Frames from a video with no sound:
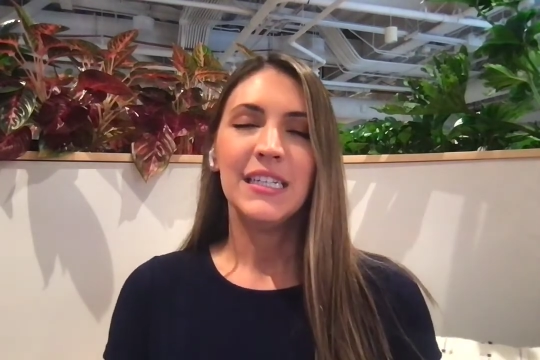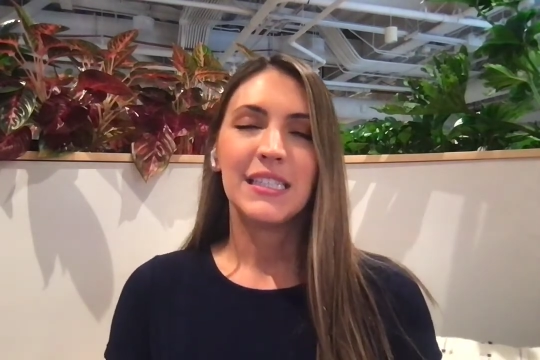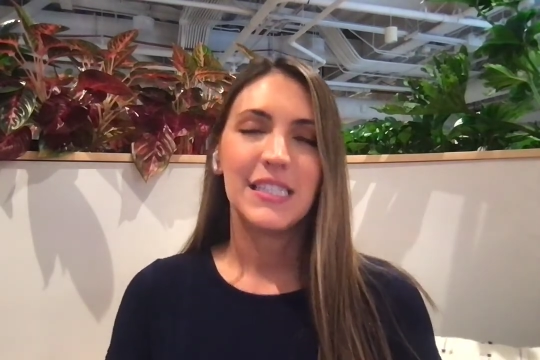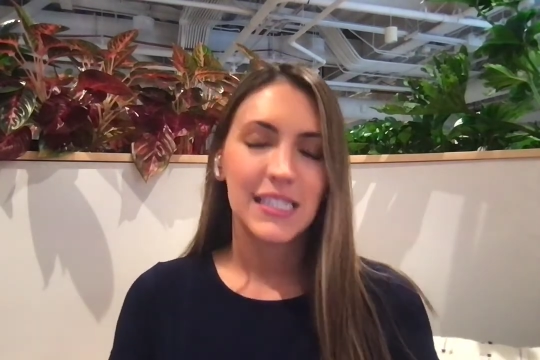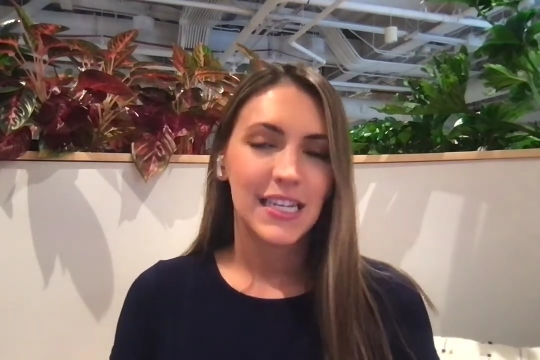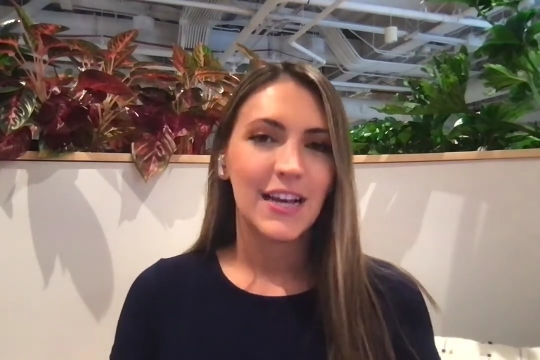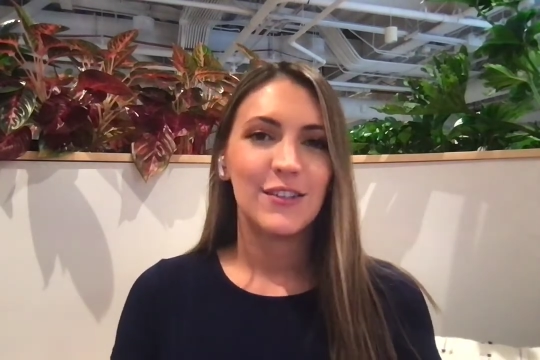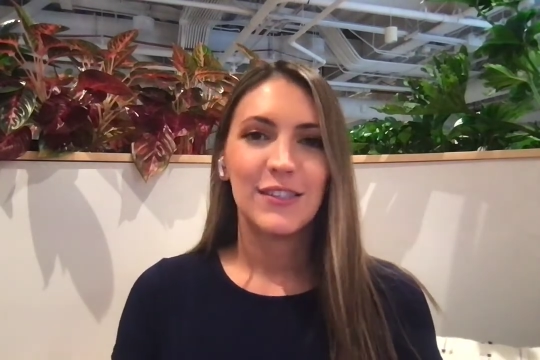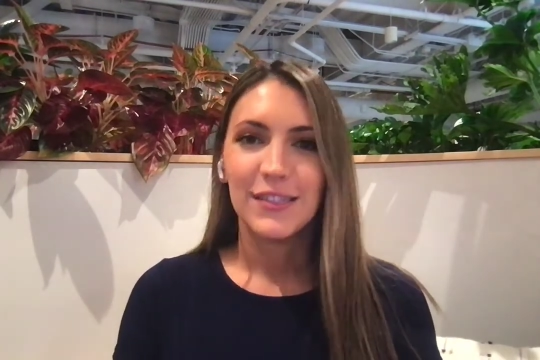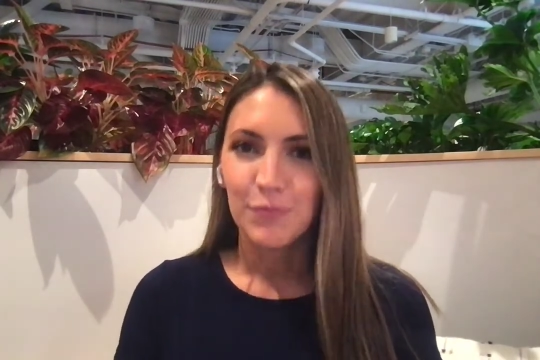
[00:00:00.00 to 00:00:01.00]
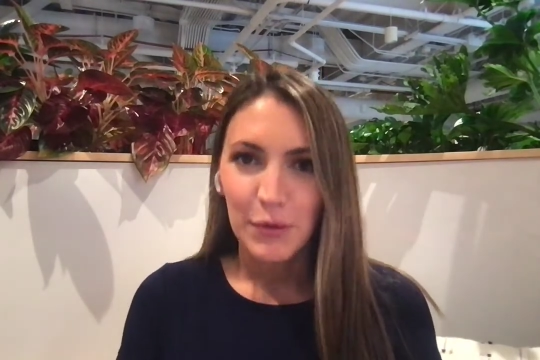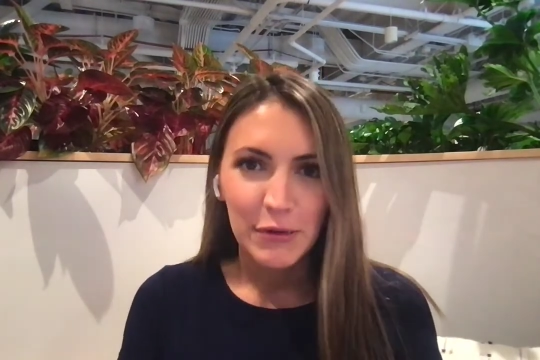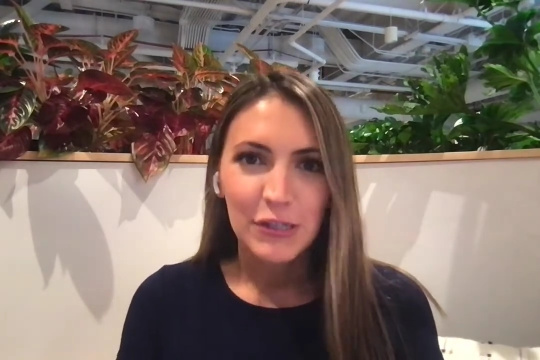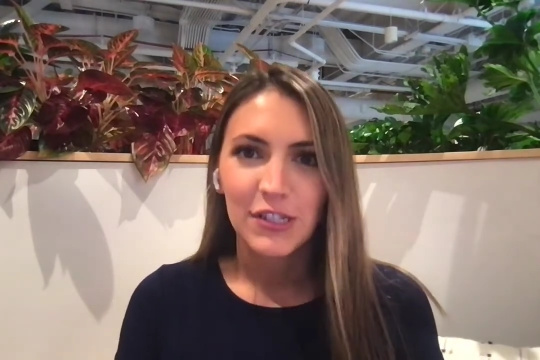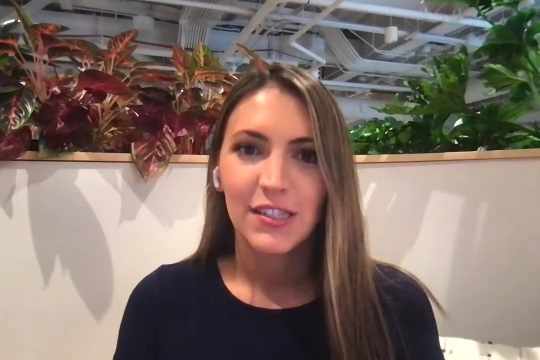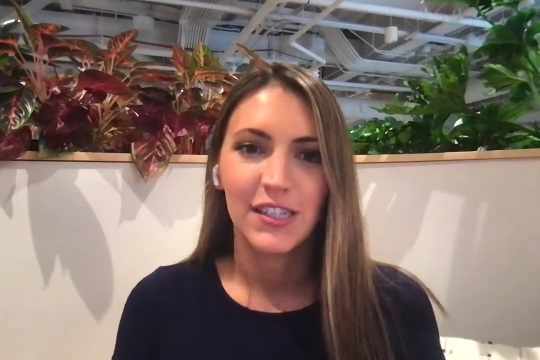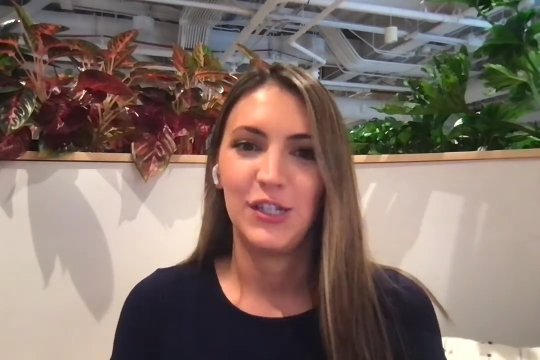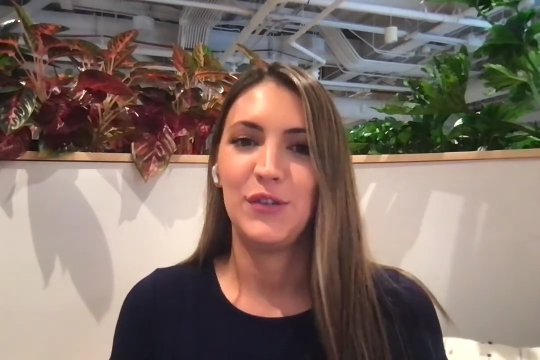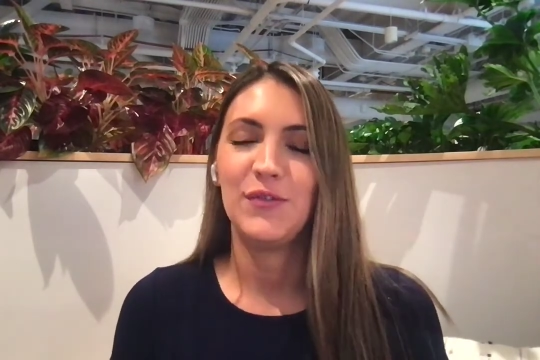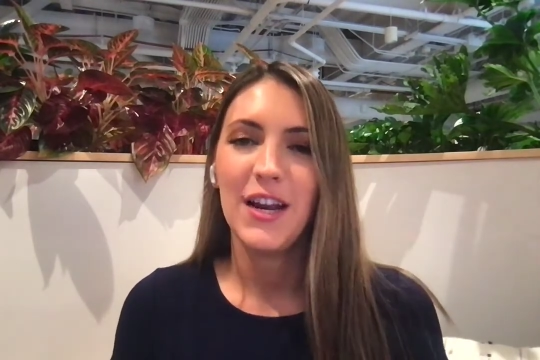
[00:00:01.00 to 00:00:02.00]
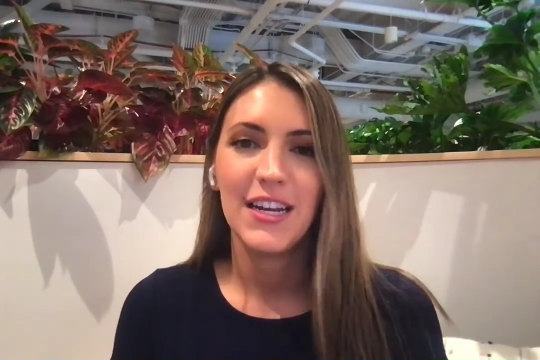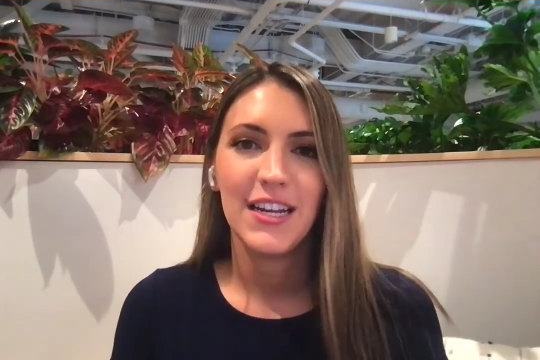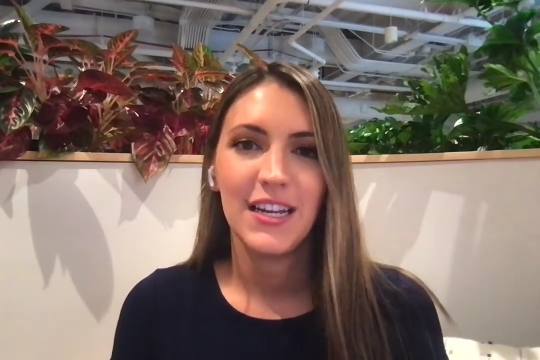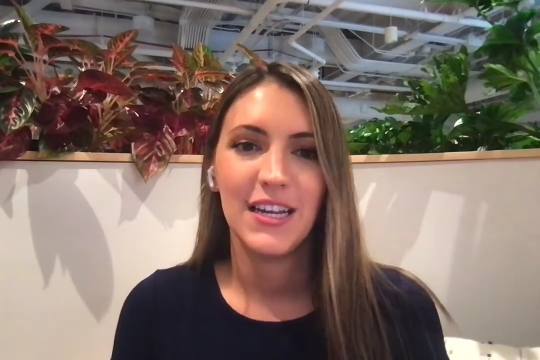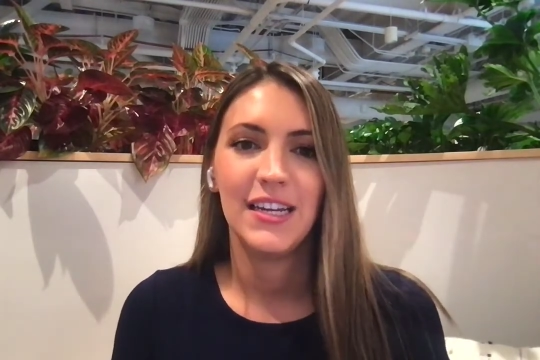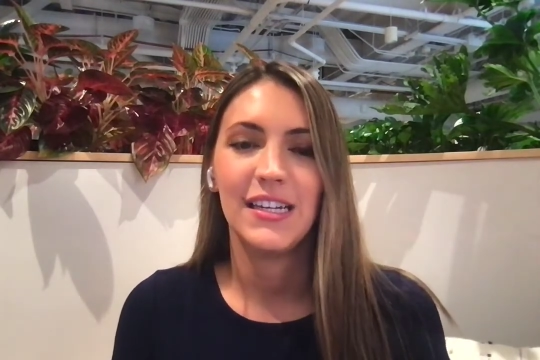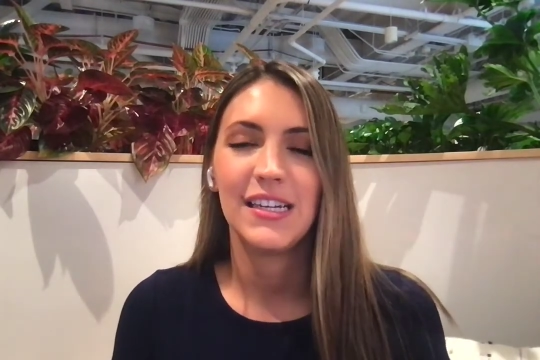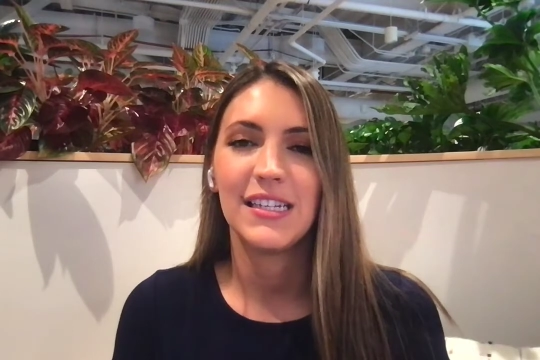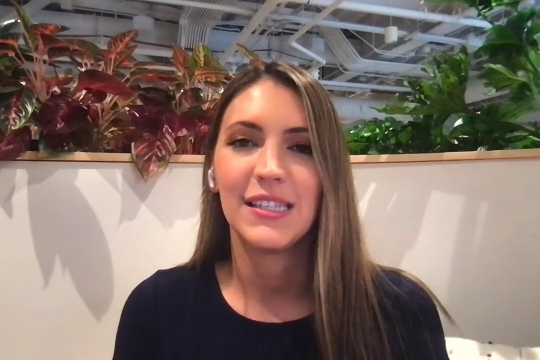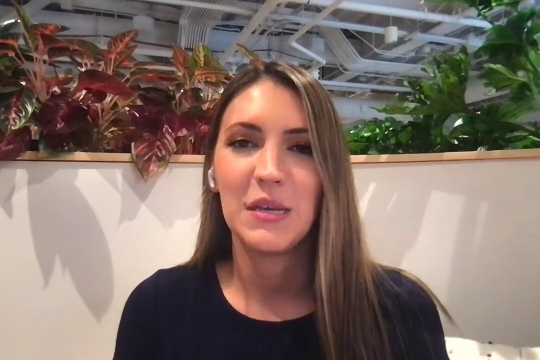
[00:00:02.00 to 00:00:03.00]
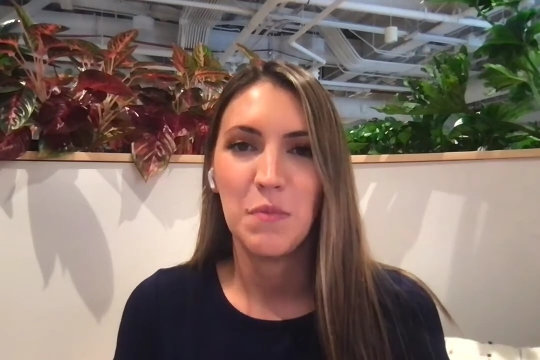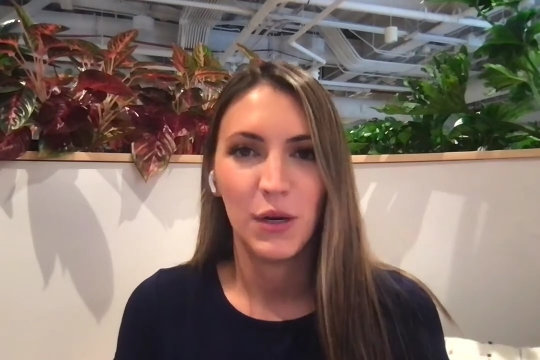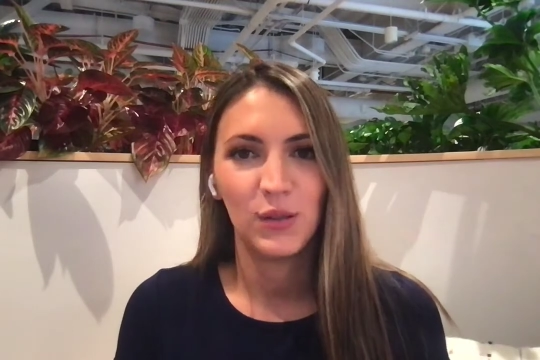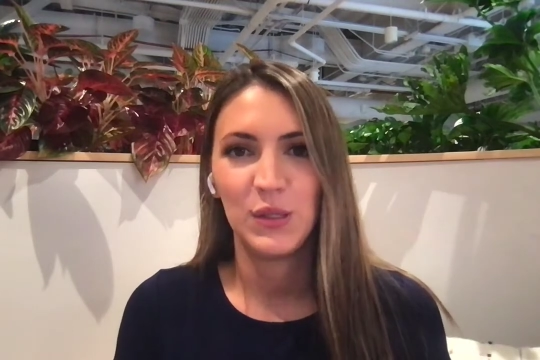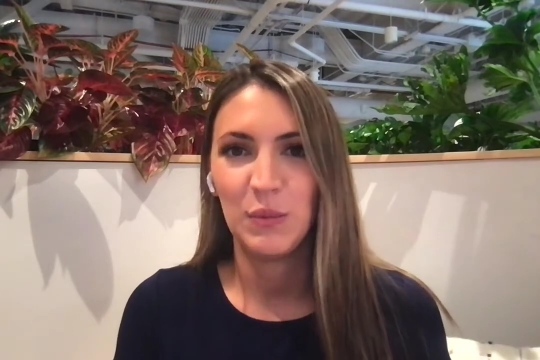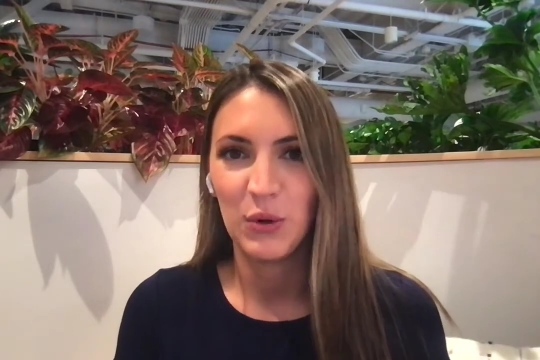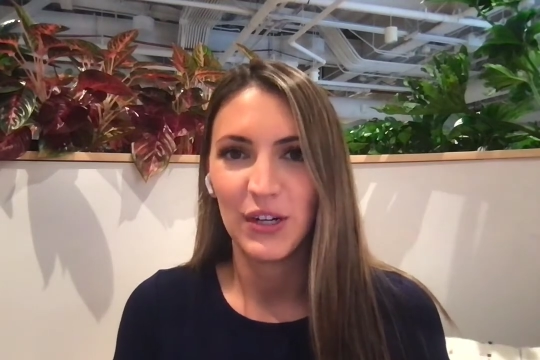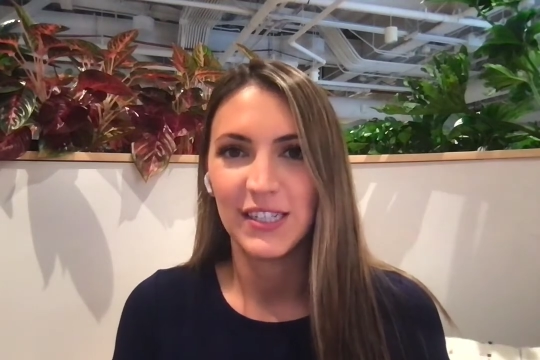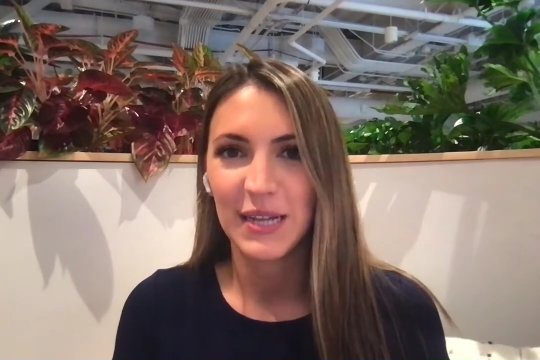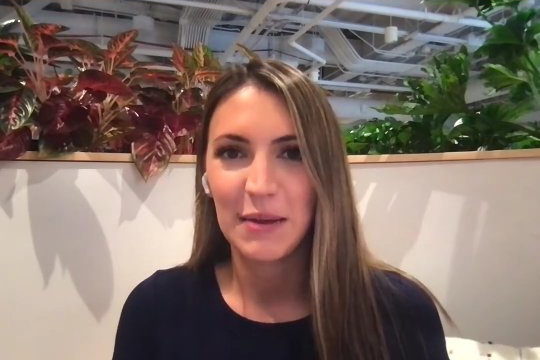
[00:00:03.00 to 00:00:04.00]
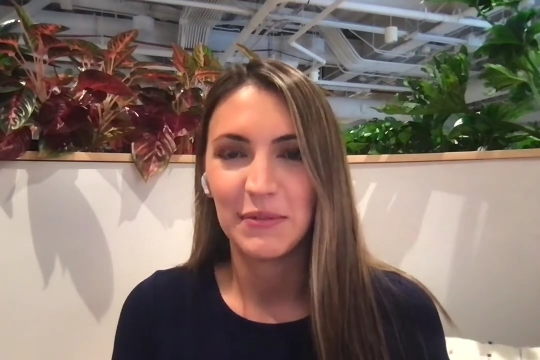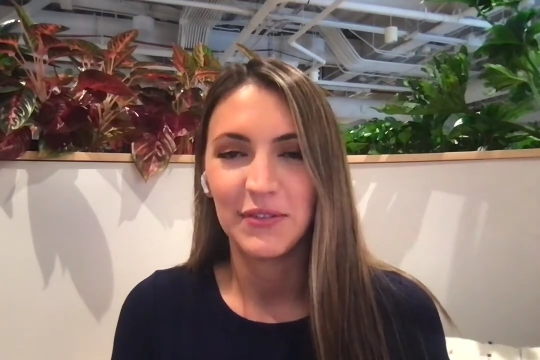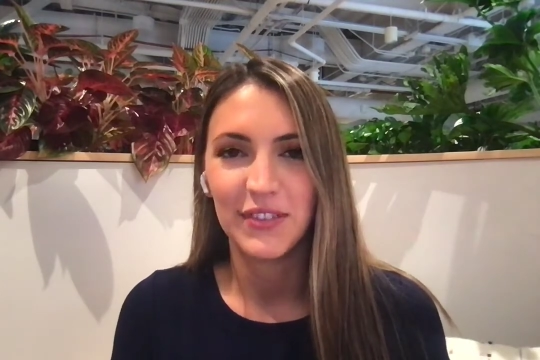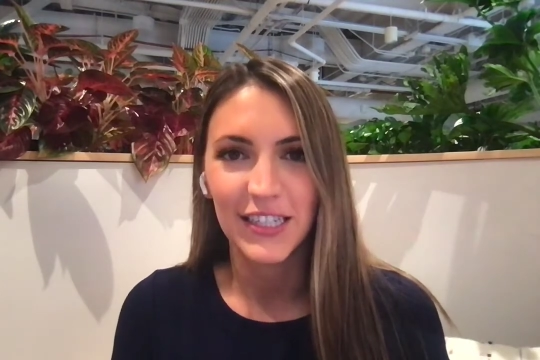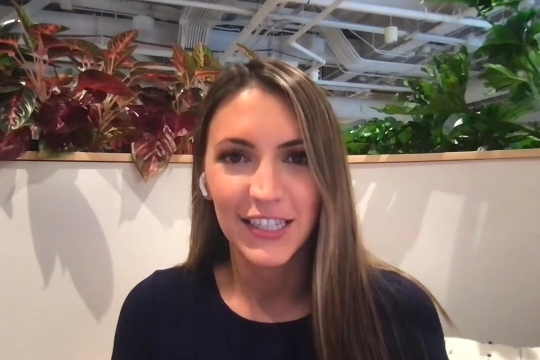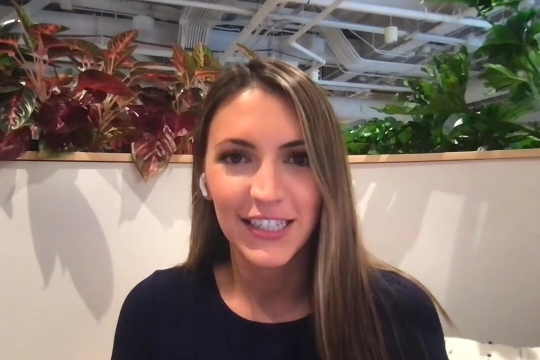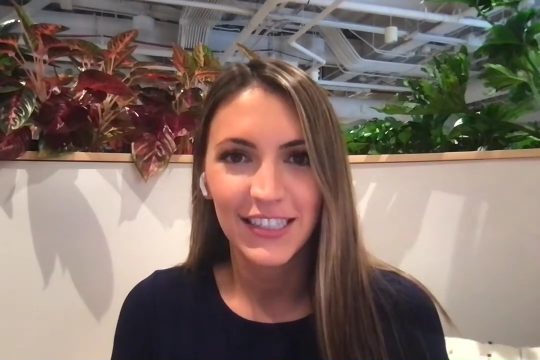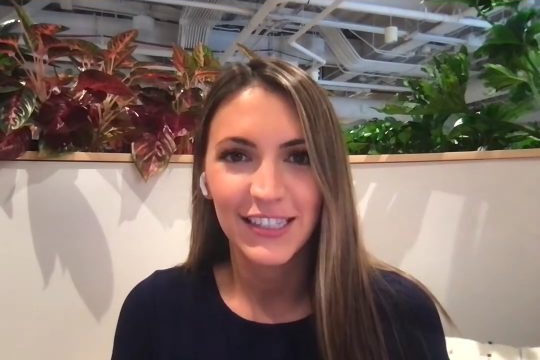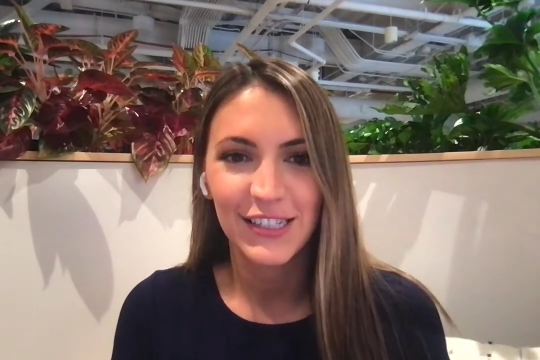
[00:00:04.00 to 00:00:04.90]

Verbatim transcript: the discounts and promotions that you're running, it is the most important time of year